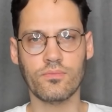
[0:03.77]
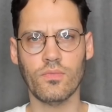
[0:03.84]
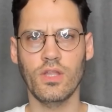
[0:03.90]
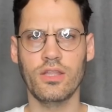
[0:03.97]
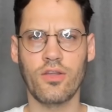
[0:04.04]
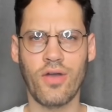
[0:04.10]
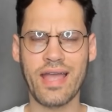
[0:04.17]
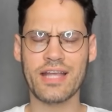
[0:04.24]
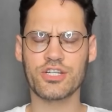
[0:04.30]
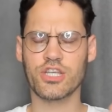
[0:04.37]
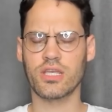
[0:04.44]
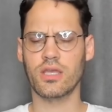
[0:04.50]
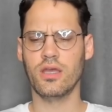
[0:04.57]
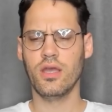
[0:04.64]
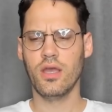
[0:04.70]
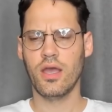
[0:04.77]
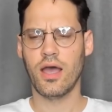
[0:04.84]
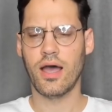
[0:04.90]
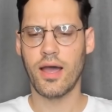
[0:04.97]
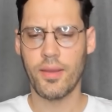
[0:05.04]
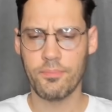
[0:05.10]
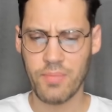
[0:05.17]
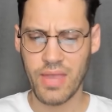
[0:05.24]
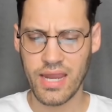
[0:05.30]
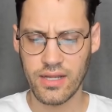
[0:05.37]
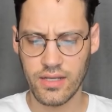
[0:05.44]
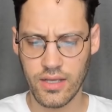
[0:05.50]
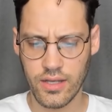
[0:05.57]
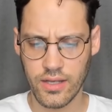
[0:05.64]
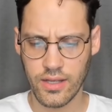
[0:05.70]
Now, I actually uh, made
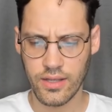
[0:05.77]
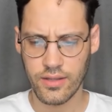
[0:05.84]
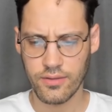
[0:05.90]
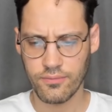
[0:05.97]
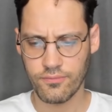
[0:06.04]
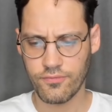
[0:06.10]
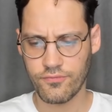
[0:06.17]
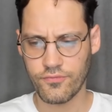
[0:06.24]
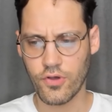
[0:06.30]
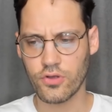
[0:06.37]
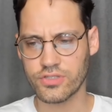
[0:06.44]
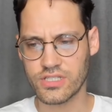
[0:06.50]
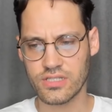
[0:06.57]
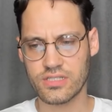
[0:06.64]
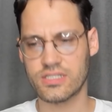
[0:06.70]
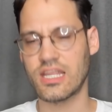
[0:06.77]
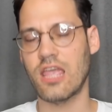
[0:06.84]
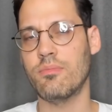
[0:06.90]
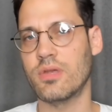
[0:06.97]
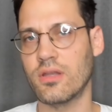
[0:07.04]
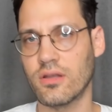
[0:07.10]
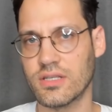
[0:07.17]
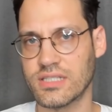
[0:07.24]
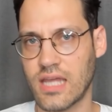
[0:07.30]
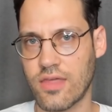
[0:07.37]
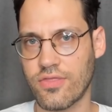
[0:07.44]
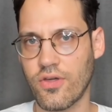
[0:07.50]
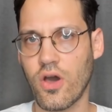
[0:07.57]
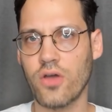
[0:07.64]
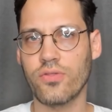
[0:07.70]
a false statement because I
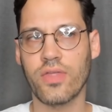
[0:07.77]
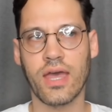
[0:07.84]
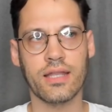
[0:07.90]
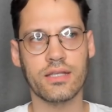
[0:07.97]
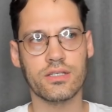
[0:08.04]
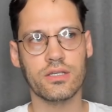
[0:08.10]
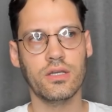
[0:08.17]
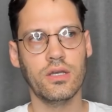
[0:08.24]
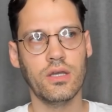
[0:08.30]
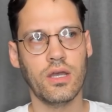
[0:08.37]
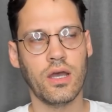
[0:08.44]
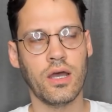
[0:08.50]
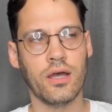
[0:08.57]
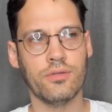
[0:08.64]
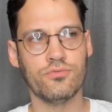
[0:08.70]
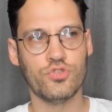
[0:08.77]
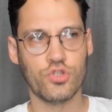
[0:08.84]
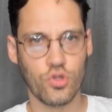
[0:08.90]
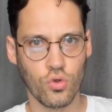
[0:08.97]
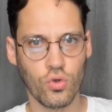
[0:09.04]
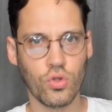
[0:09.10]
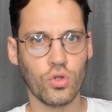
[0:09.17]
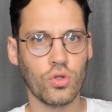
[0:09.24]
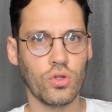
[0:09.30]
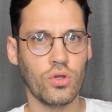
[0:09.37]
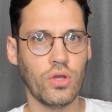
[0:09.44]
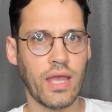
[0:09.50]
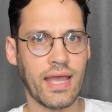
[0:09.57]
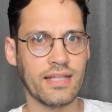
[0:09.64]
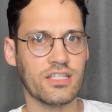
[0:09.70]
thought that uh, Google
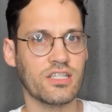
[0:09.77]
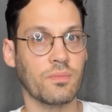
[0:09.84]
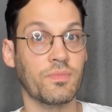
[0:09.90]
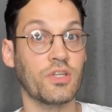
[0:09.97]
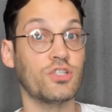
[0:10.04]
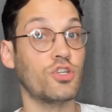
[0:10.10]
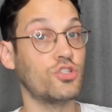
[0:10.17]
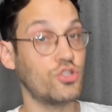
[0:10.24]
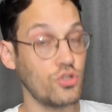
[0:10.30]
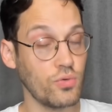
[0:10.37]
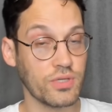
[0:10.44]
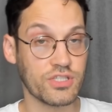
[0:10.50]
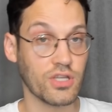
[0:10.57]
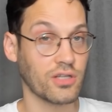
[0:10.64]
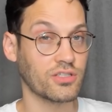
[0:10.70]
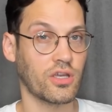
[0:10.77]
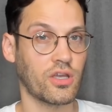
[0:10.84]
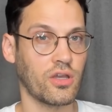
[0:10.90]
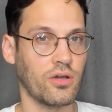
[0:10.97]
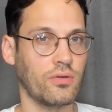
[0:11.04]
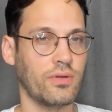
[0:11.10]
had something to do with DuckDuckGo.